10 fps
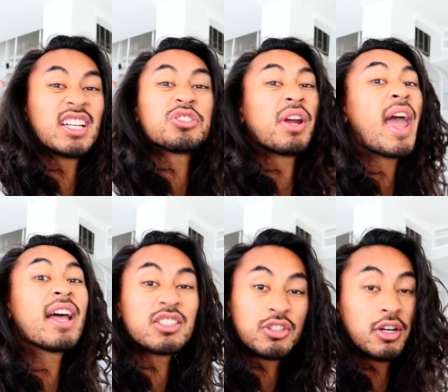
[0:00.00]
and get your
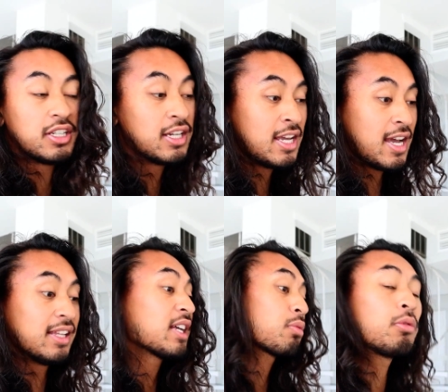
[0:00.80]
hands dirty.
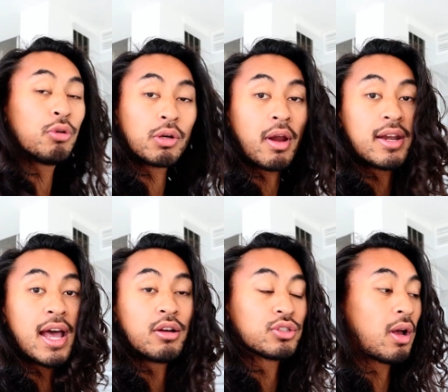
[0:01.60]
And that's what we're doing right
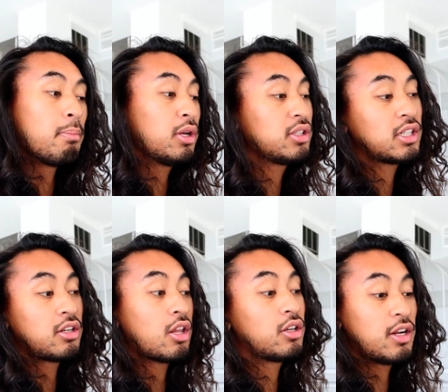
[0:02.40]
now. So I'm building
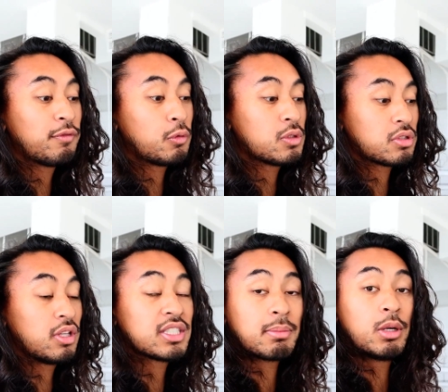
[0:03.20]
another influencer
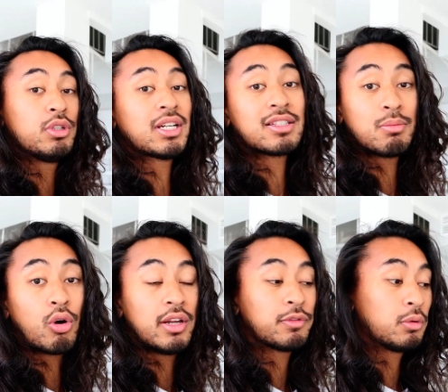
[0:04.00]
list. I'm gonna reach out to
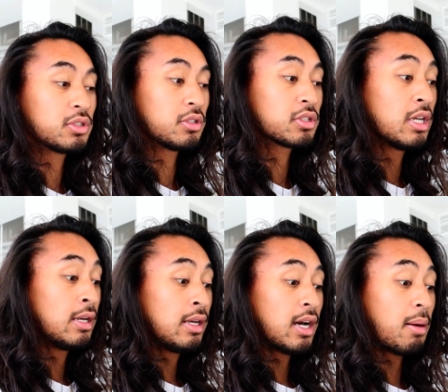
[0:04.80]
more influencers.
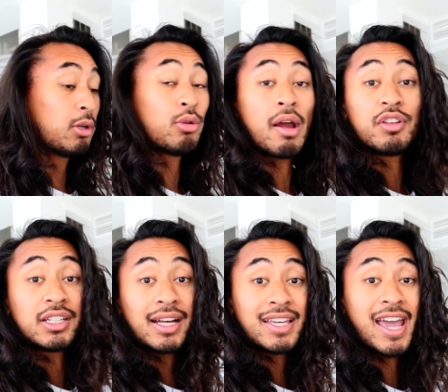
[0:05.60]
I'm gonna do
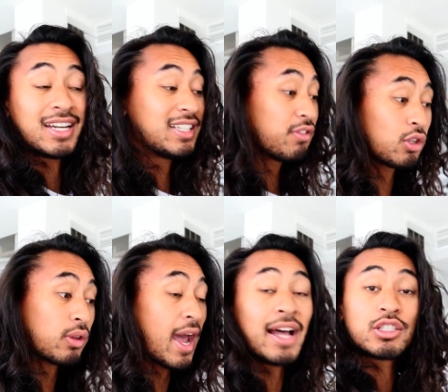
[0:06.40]
everything I can. Even
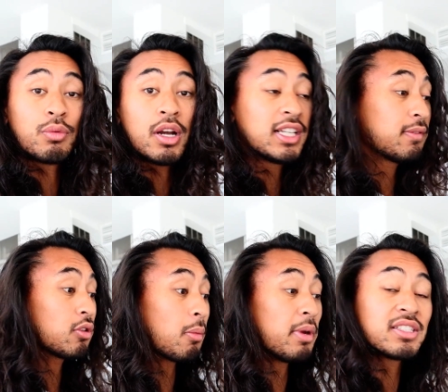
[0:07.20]
though the ads are running, even
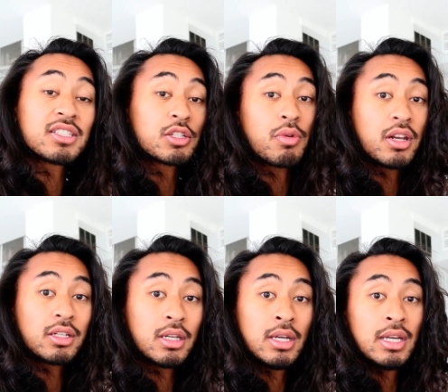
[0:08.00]
though the business is
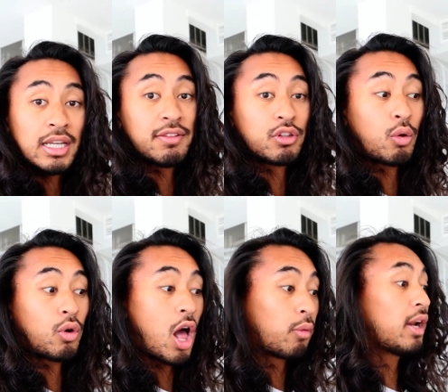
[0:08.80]
running, even though
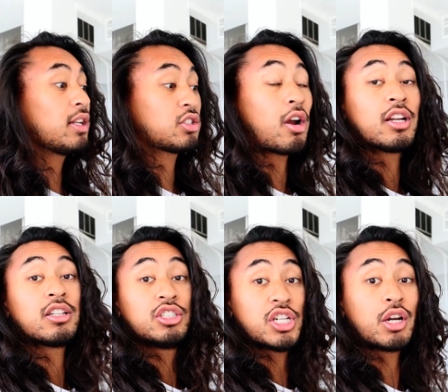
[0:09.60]
we're already
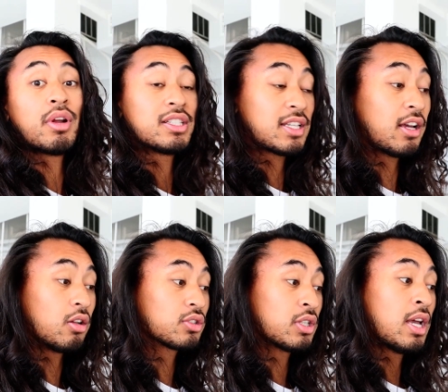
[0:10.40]
starting to generate
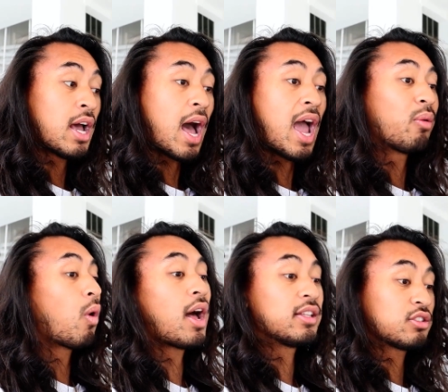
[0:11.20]
sales, I
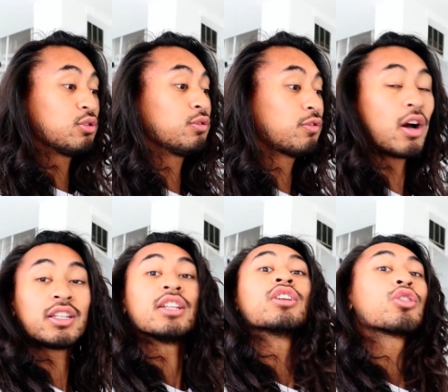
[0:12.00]
want to
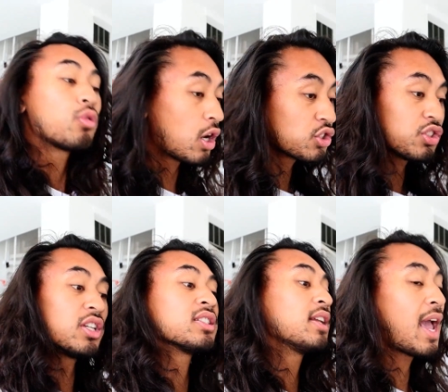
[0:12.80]
fucking crush
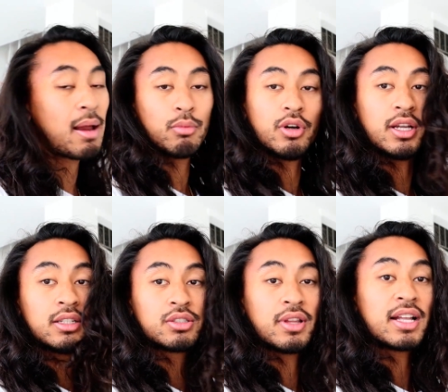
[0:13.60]
this and hammer
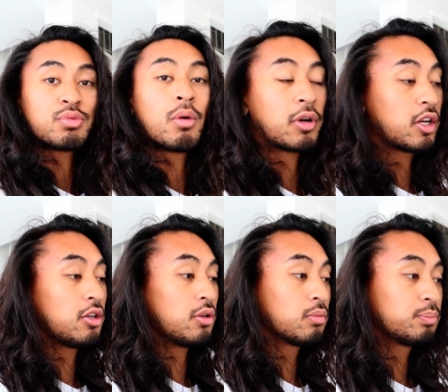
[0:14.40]
it. So that's what we're gonna do.